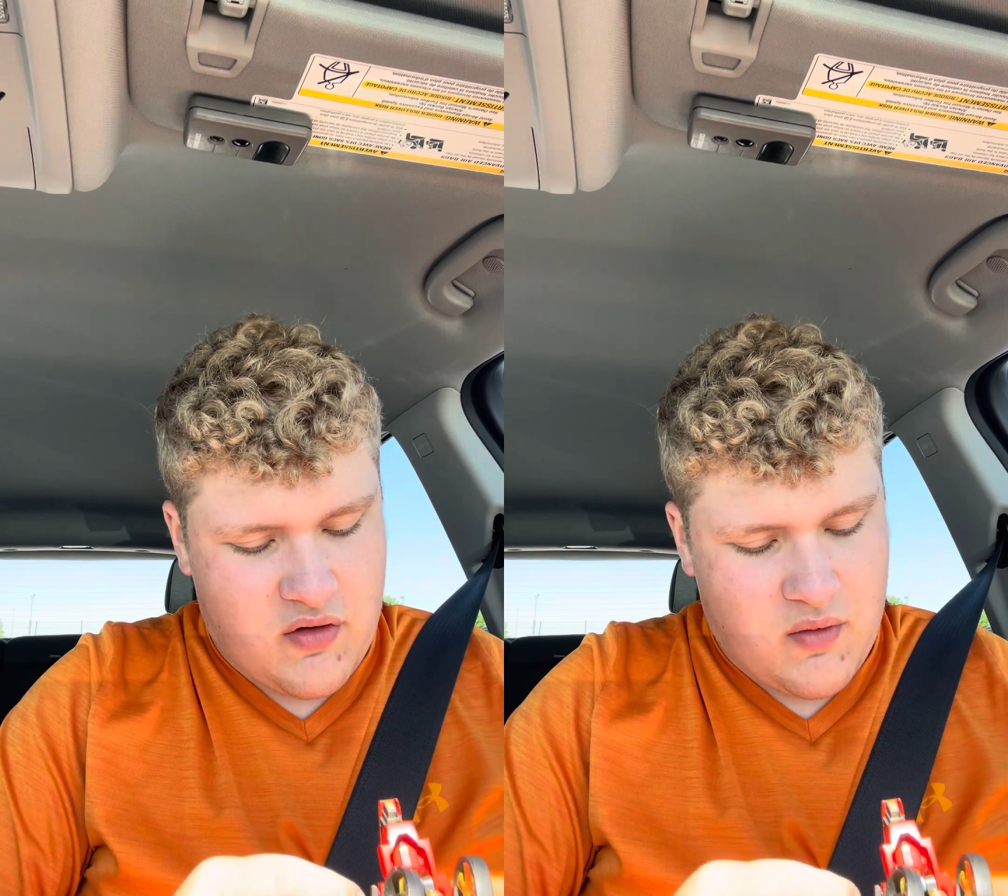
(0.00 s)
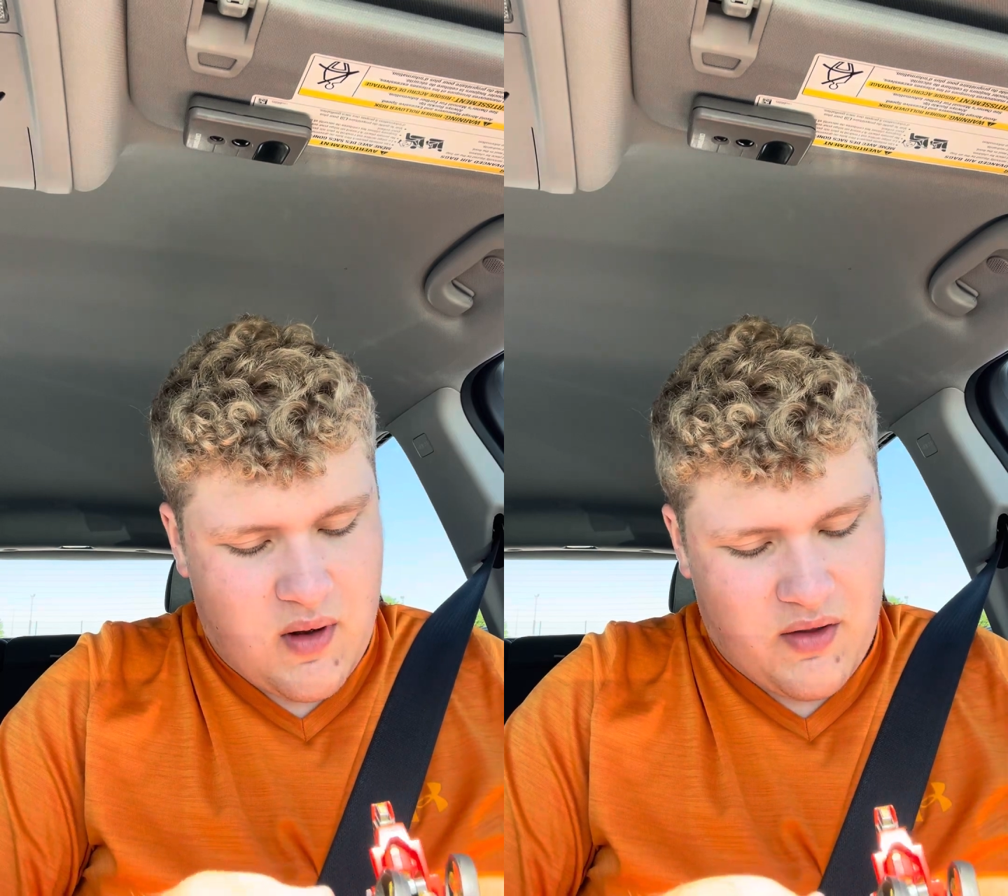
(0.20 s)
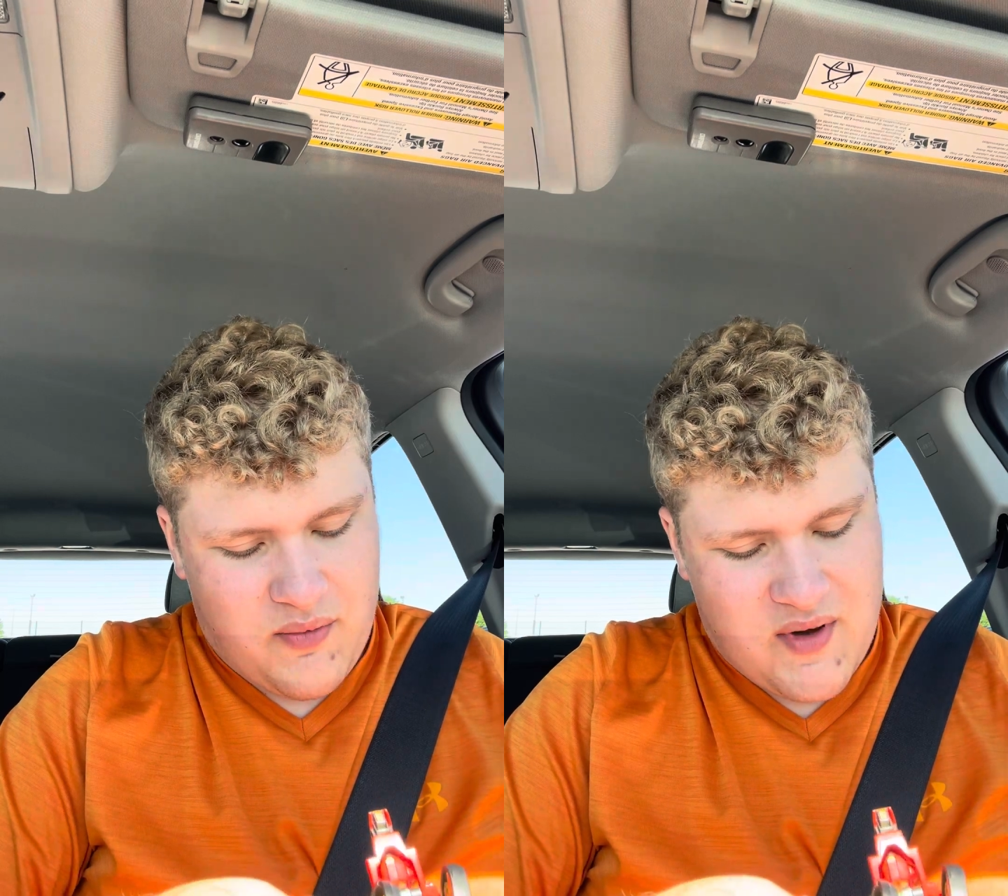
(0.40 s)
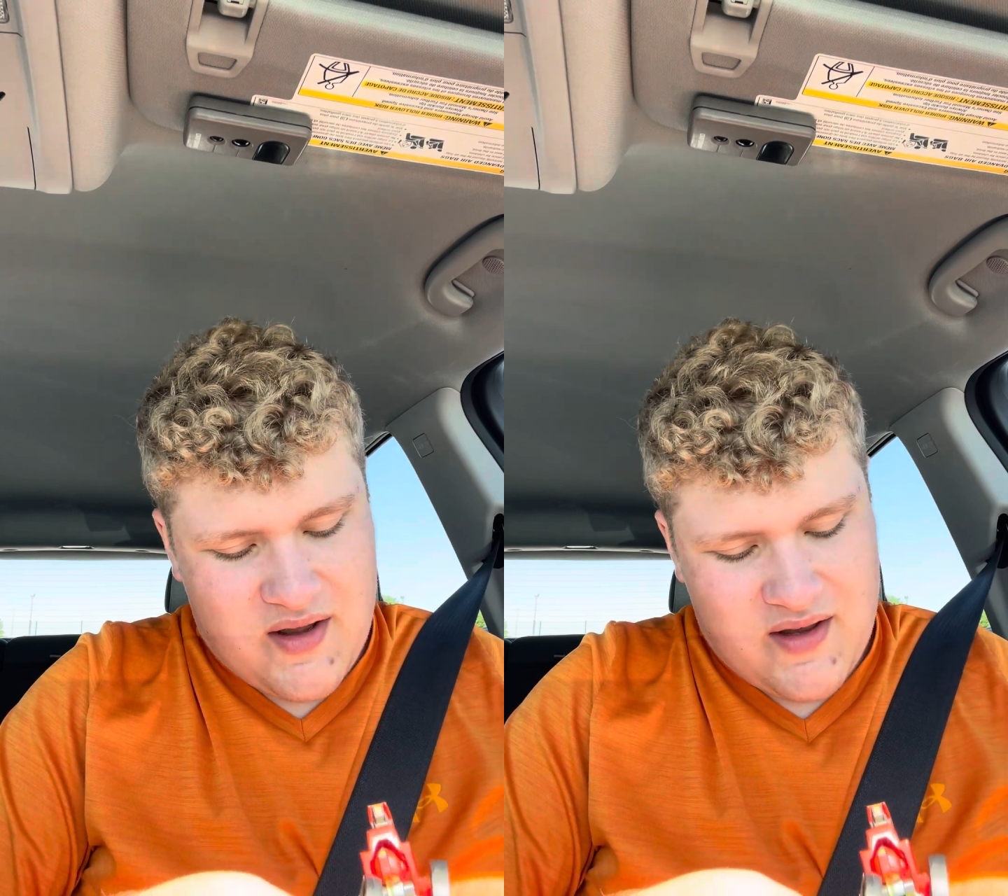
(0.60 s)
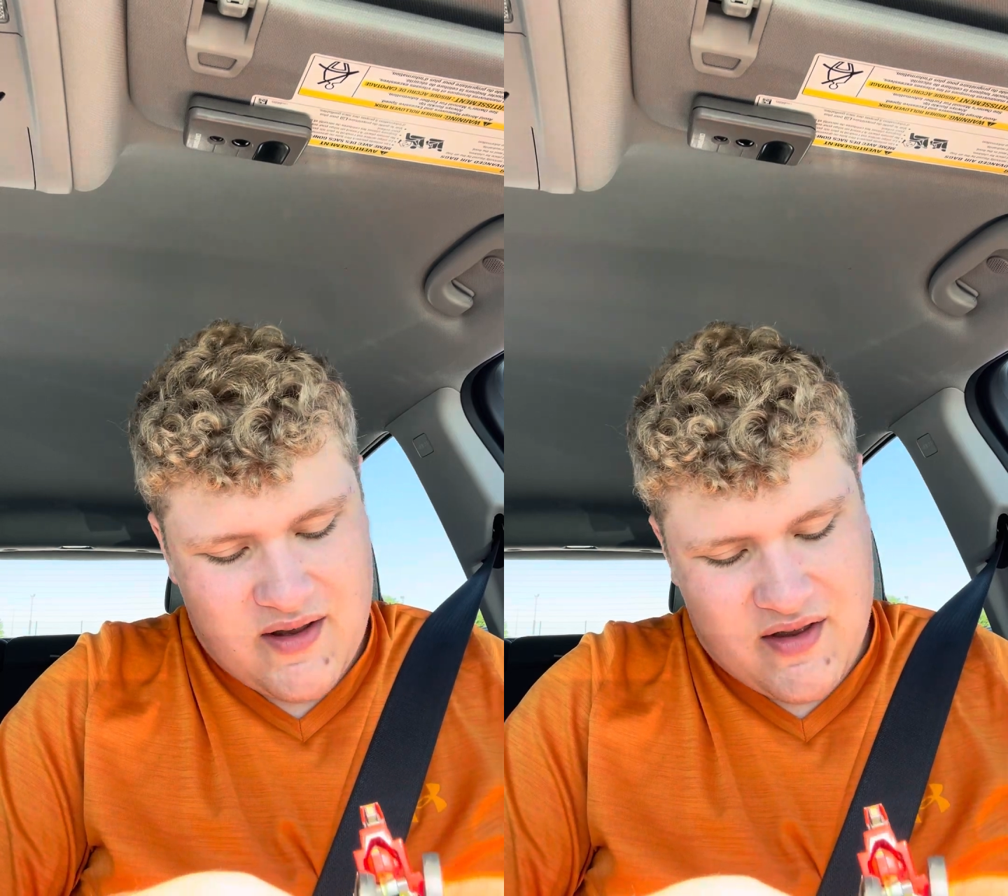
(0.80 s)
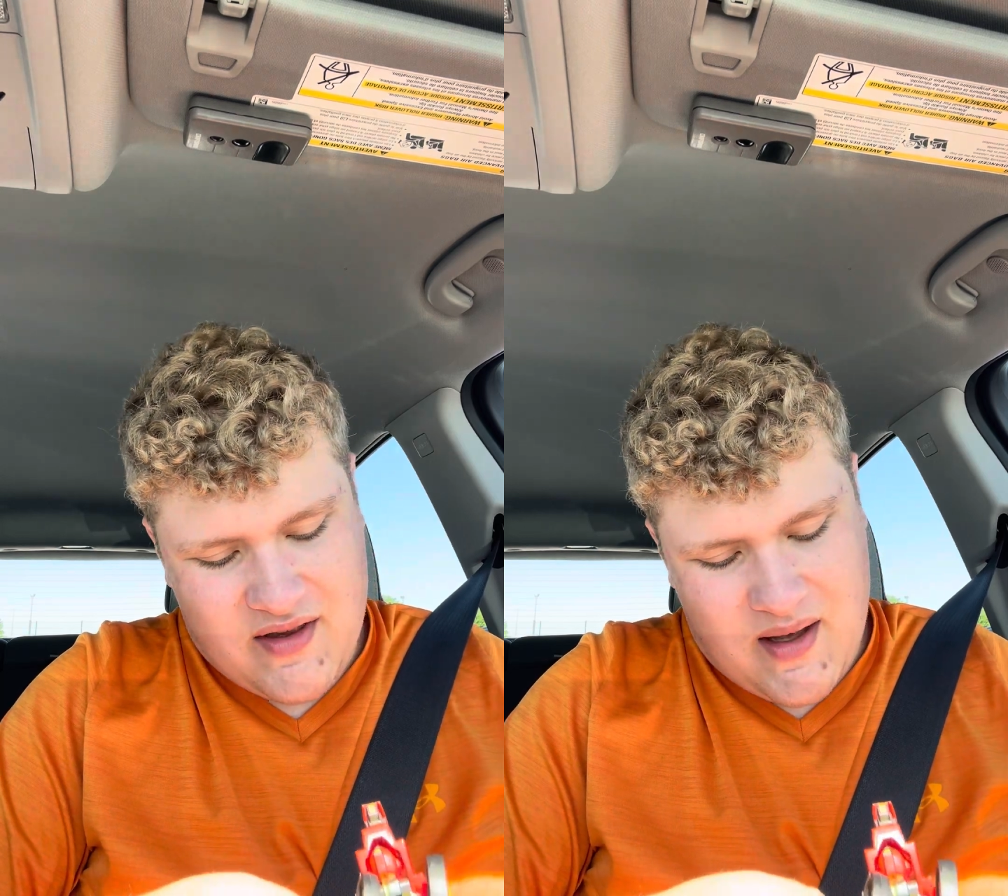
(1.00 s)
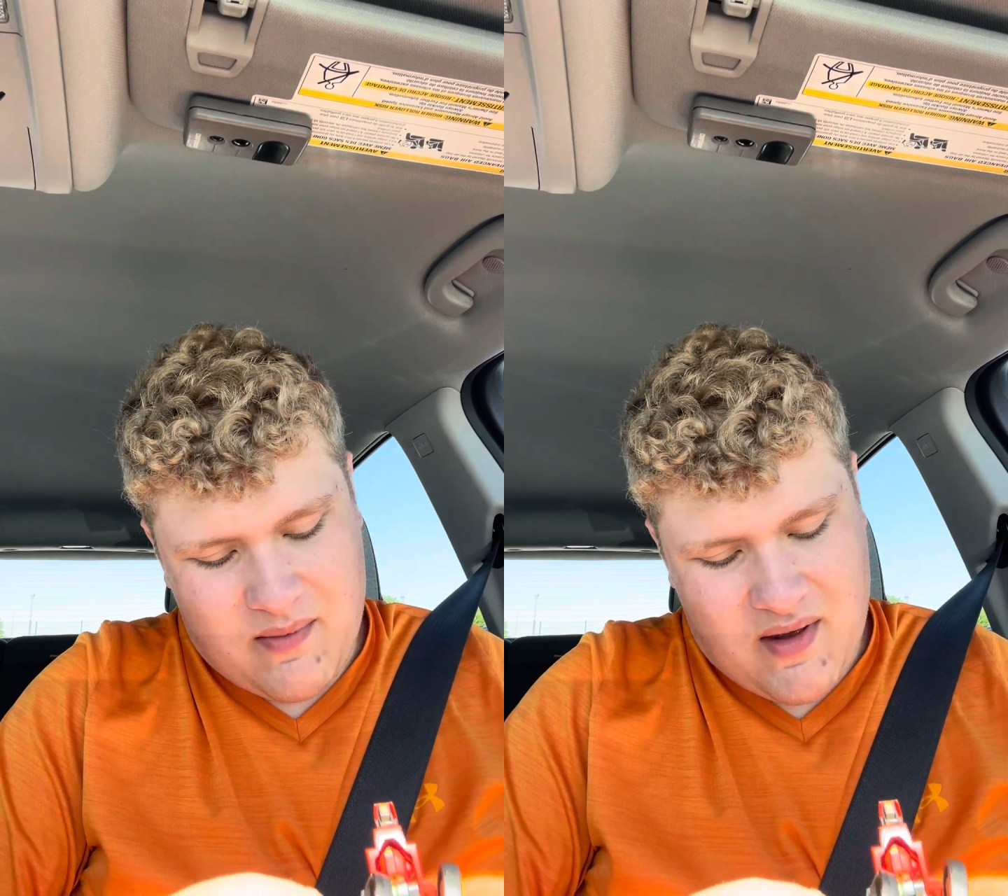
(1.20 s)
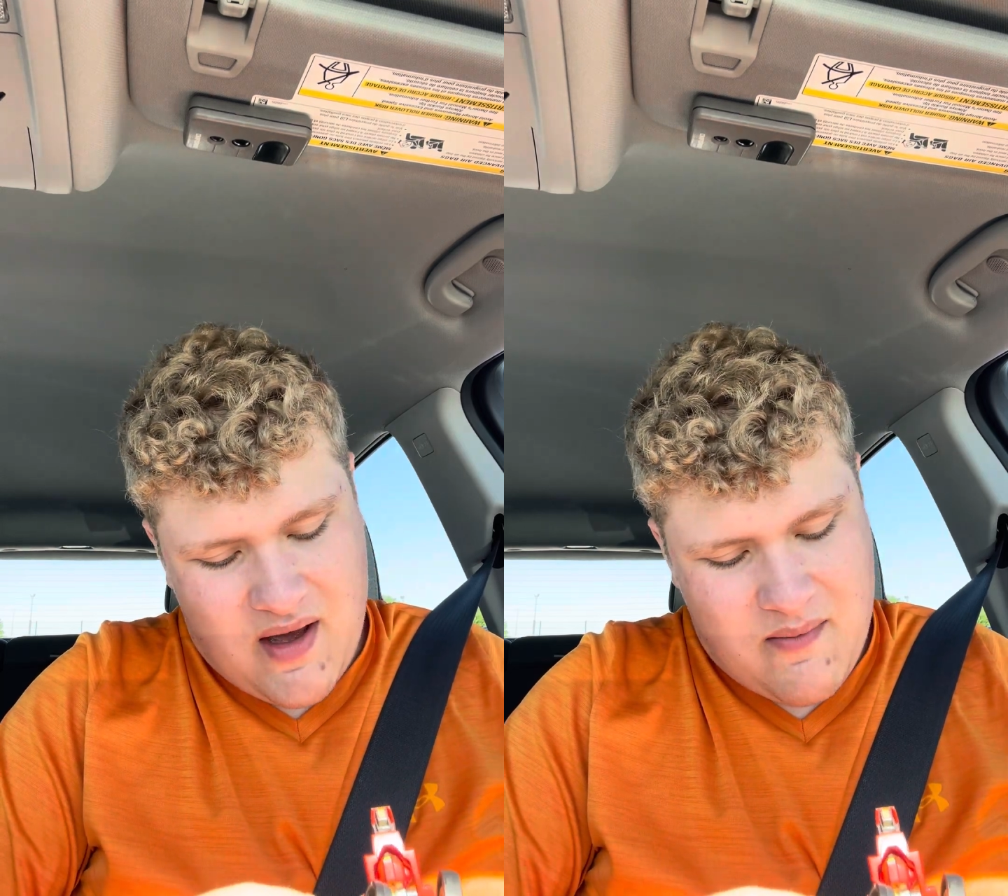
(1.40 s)
do all three of these at the same
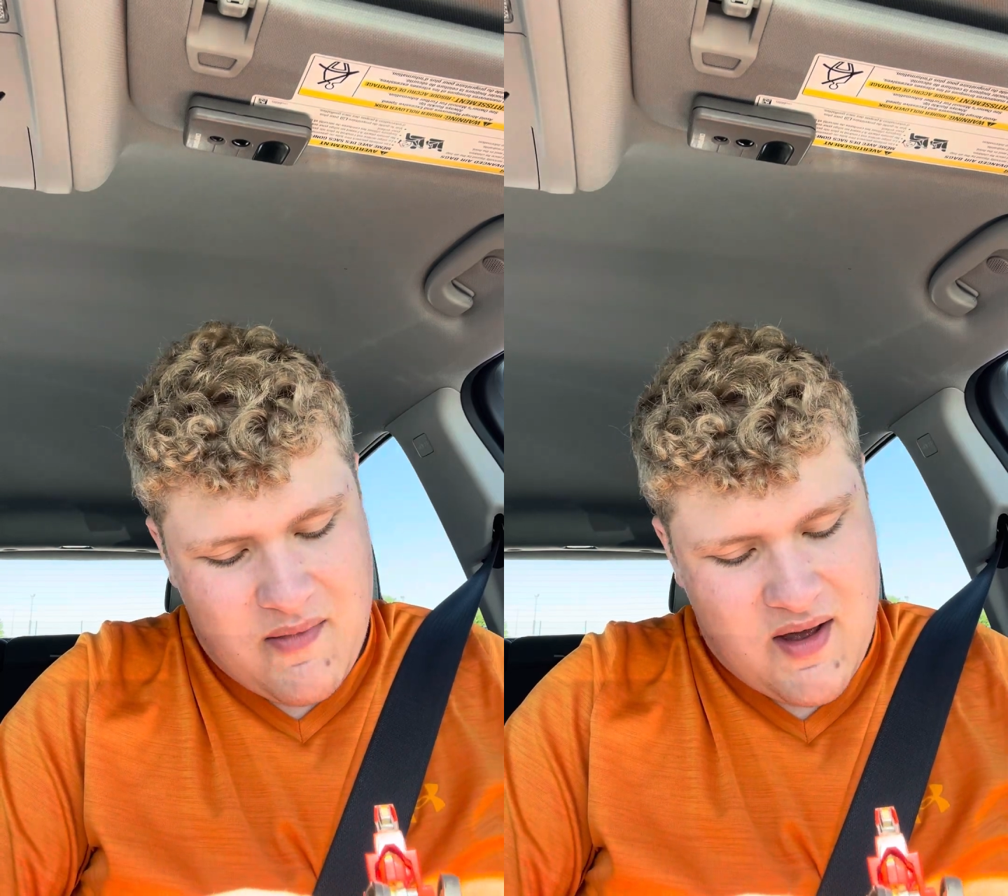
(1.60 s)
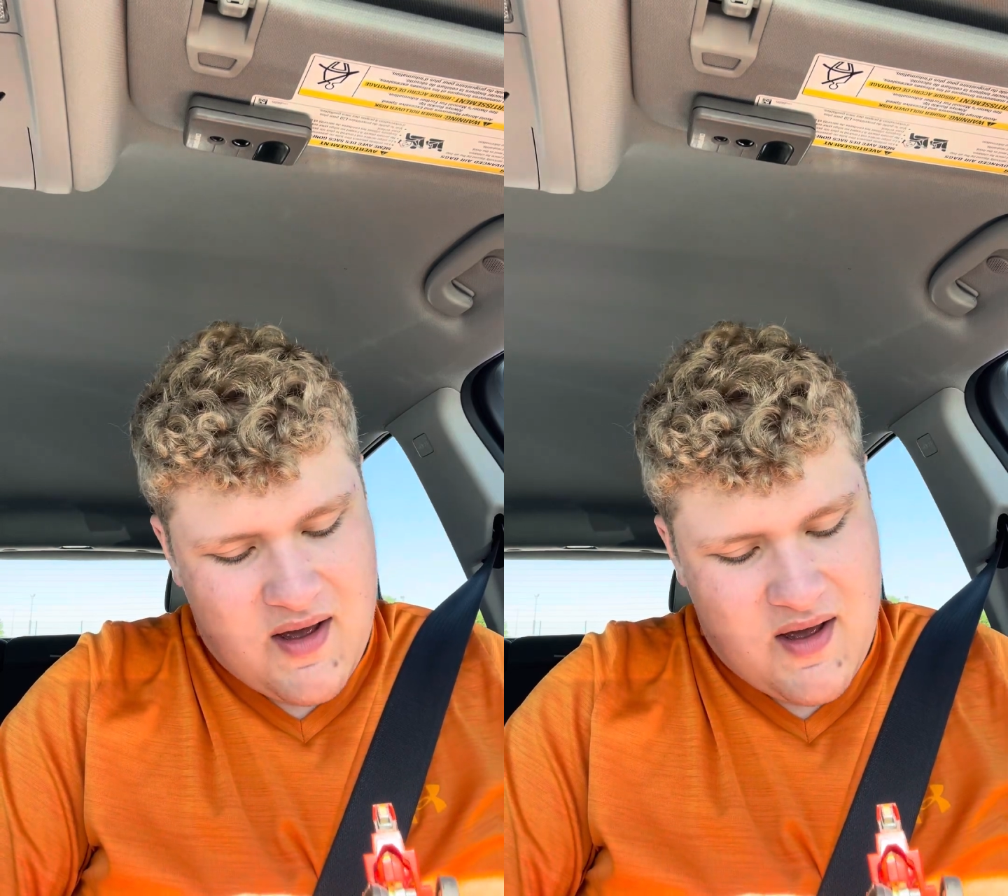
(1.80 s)
time.